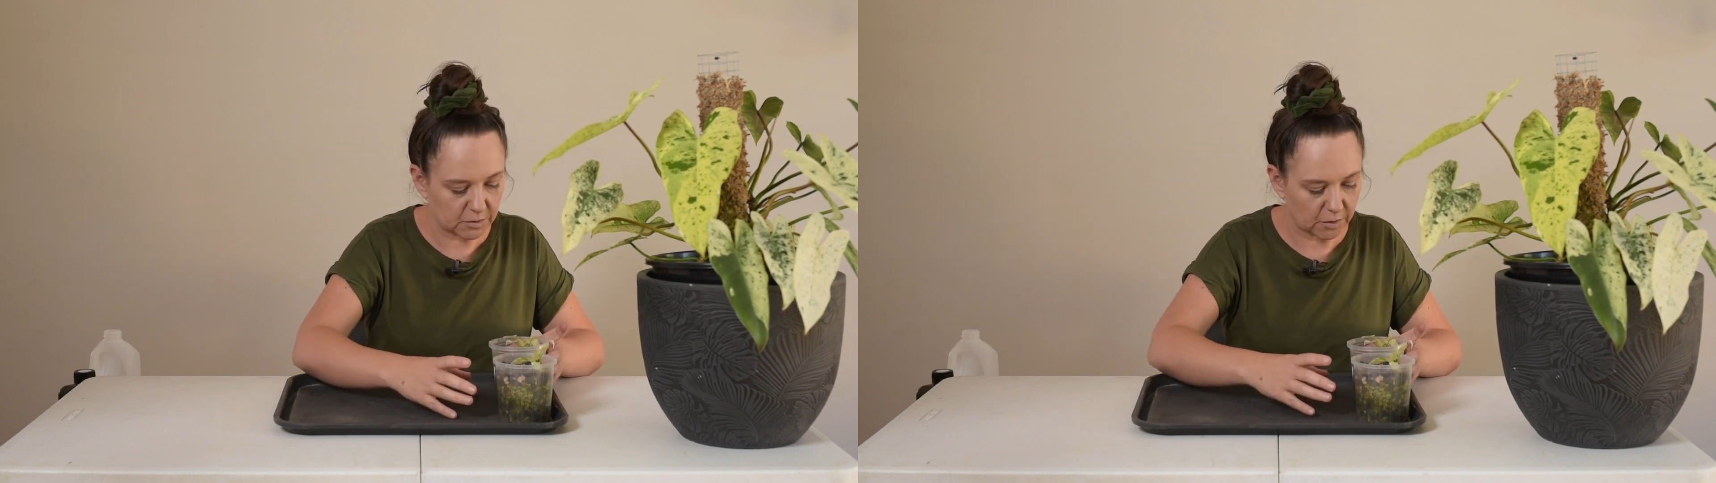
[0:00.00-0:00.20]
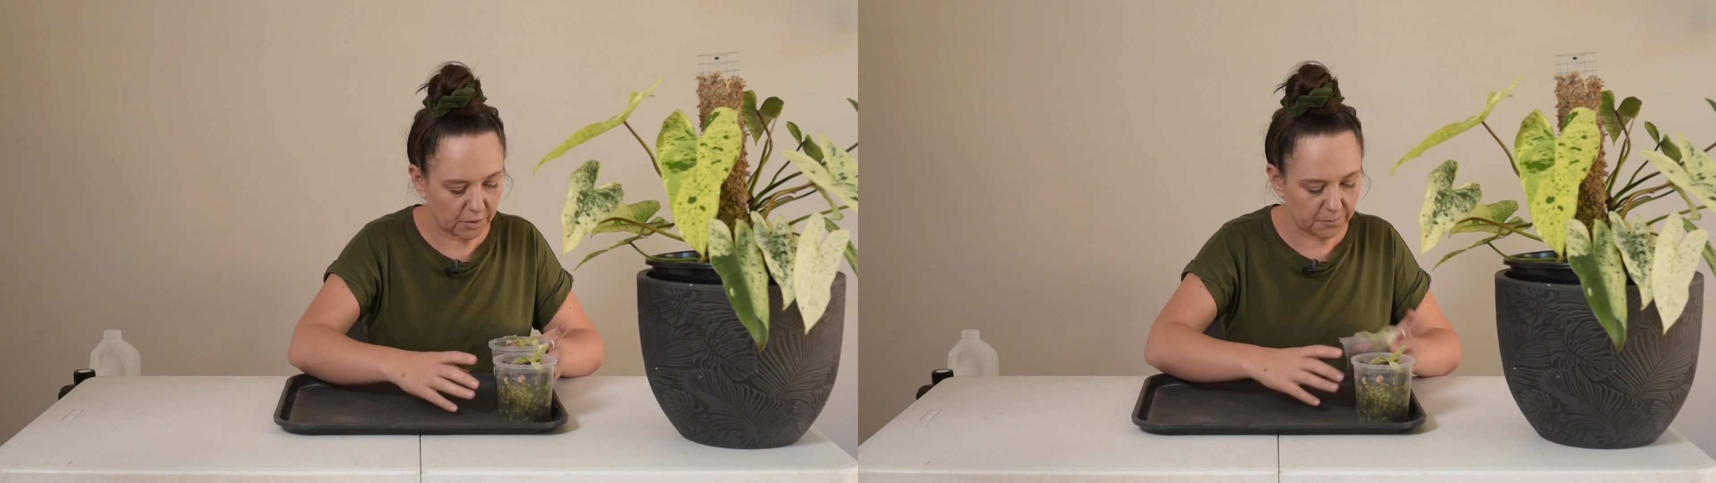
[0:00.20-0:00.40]

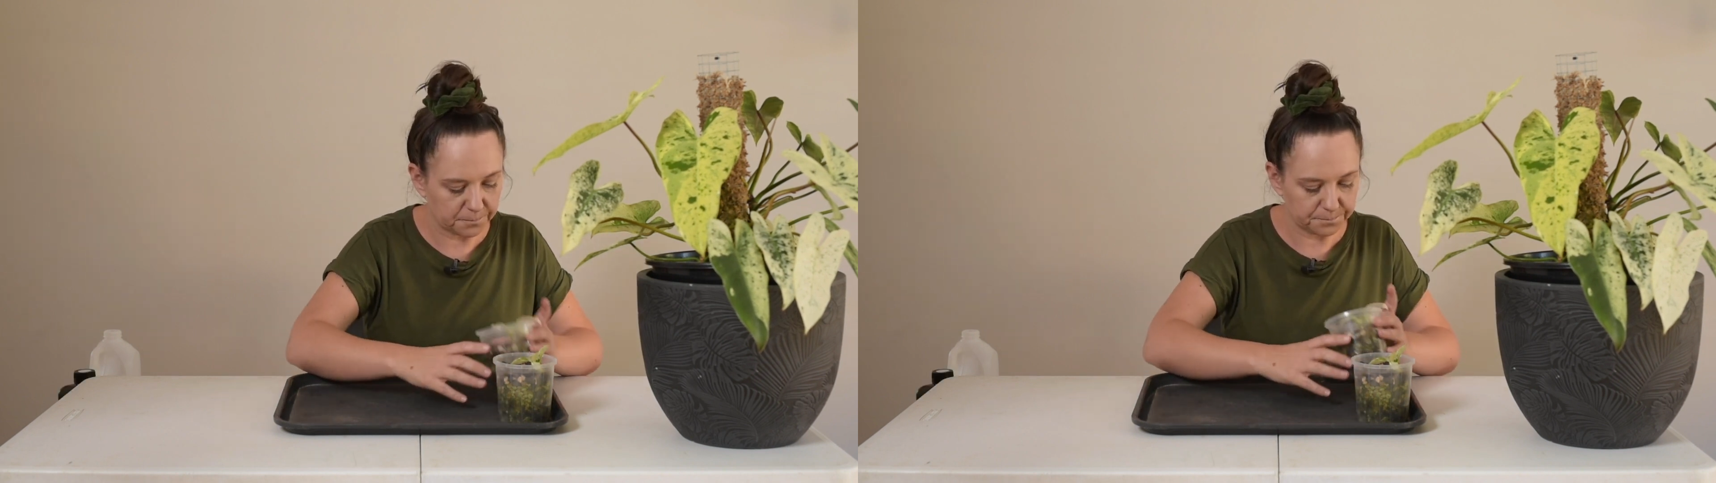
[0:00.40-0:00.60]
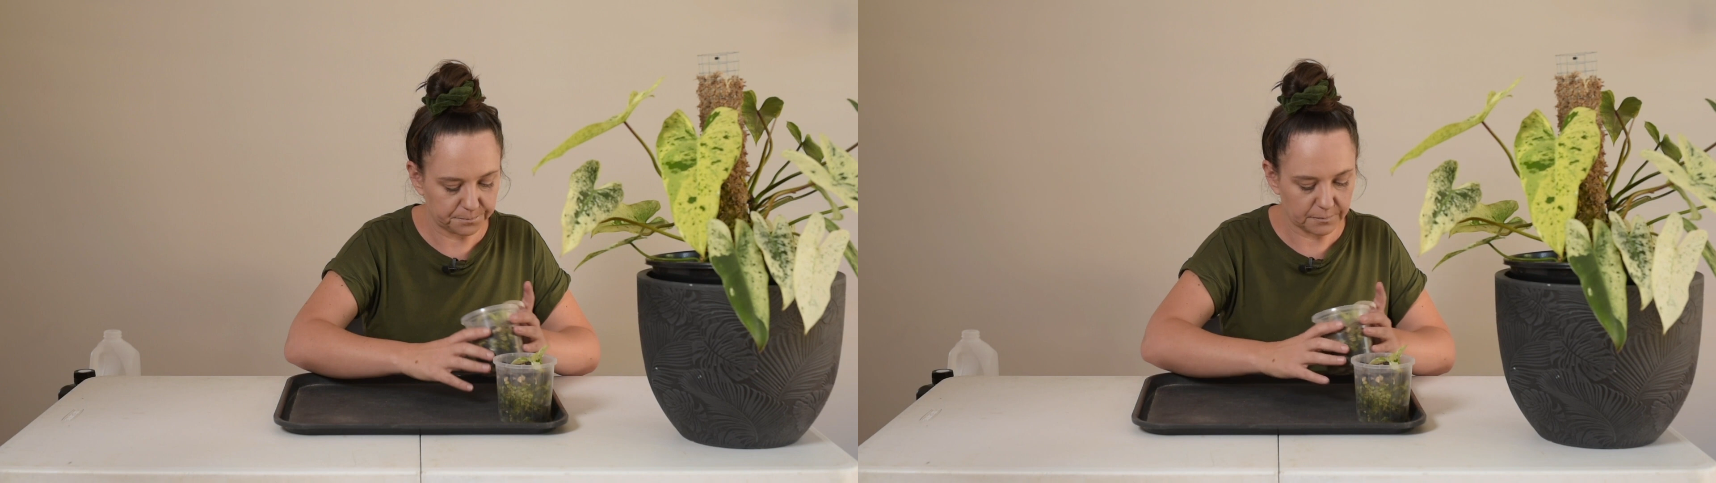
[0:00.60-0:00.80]
So
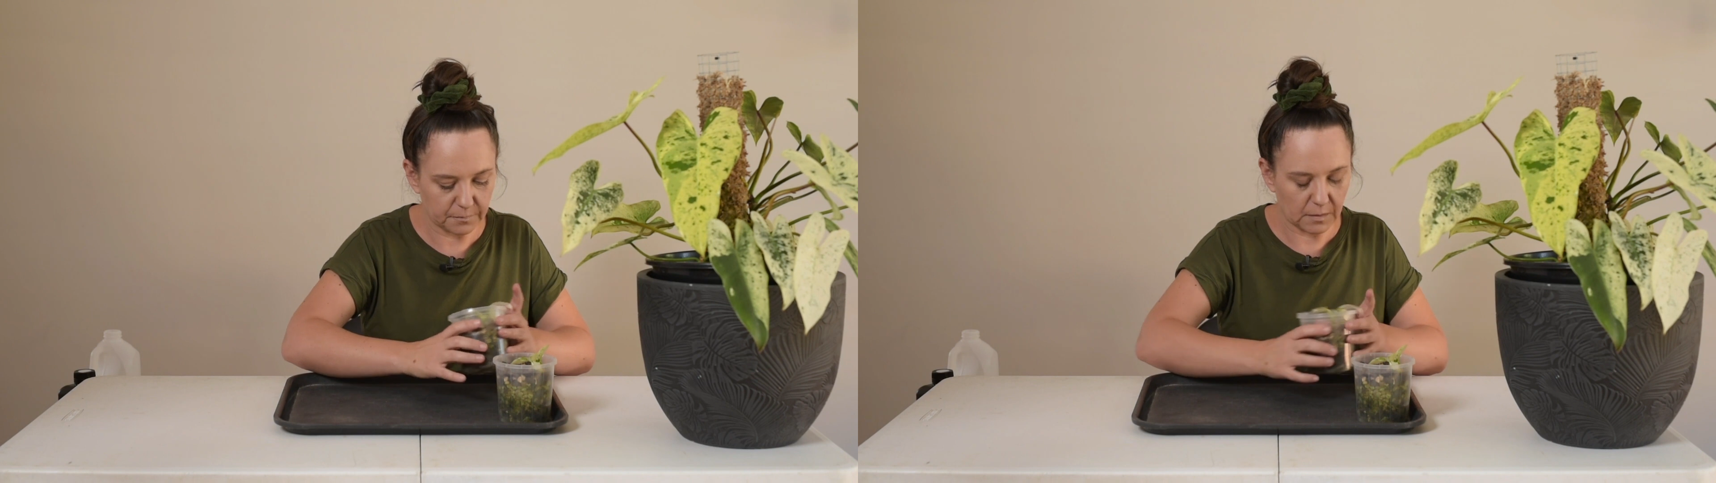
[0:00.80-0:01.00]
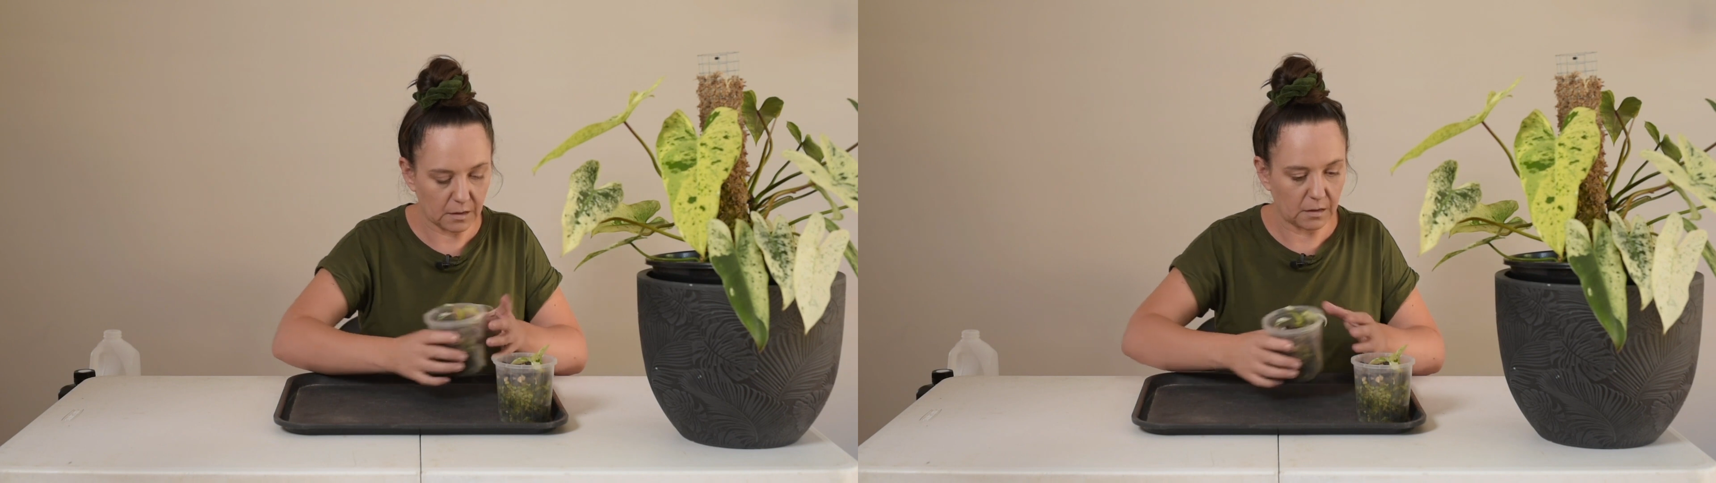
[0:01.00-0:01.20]

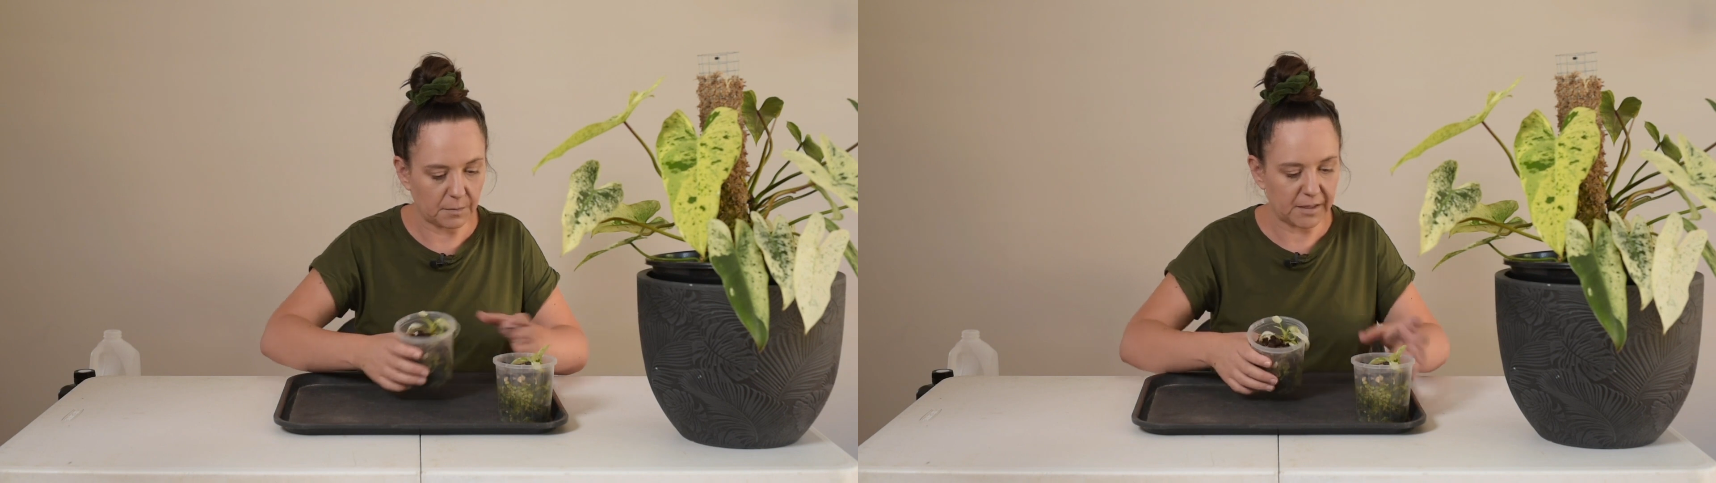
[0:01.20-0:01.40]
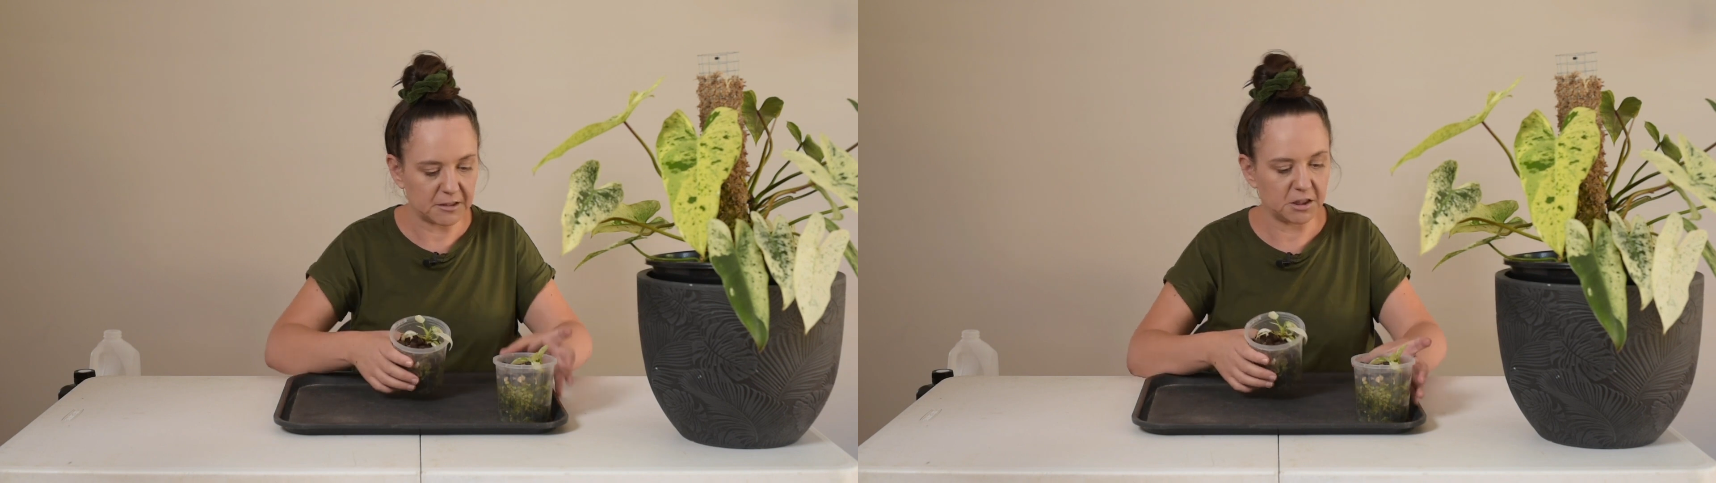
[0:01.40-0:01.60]

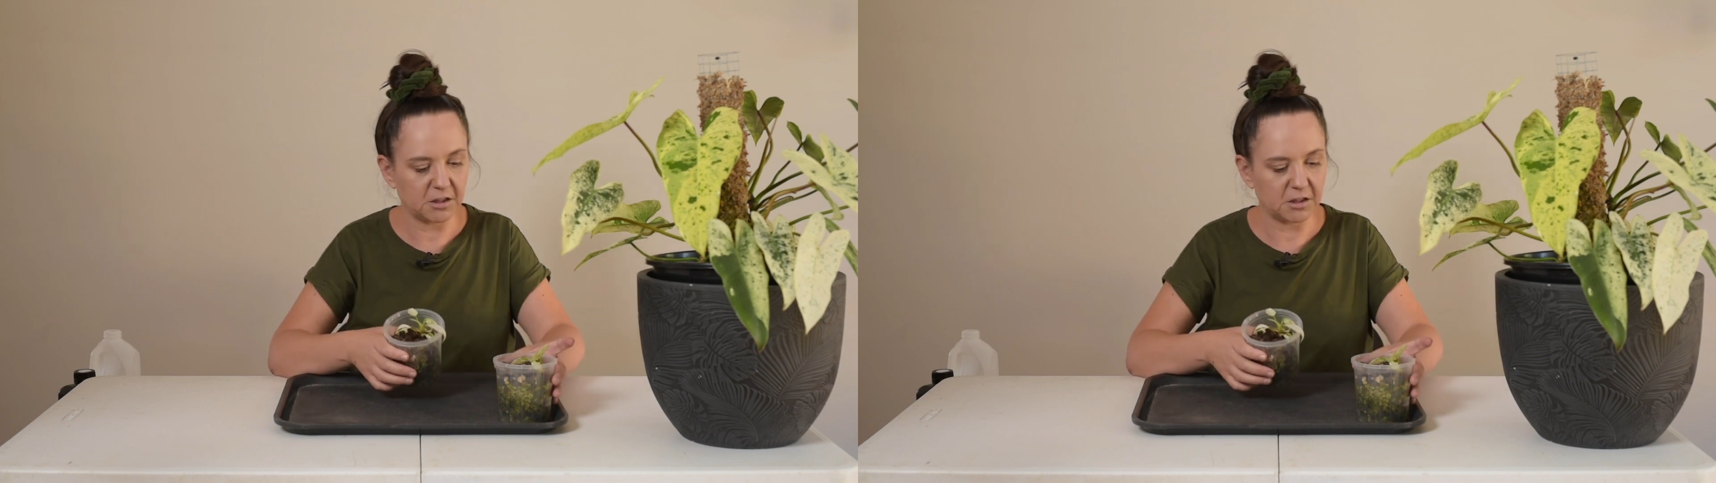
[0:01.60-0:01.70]
I'm actually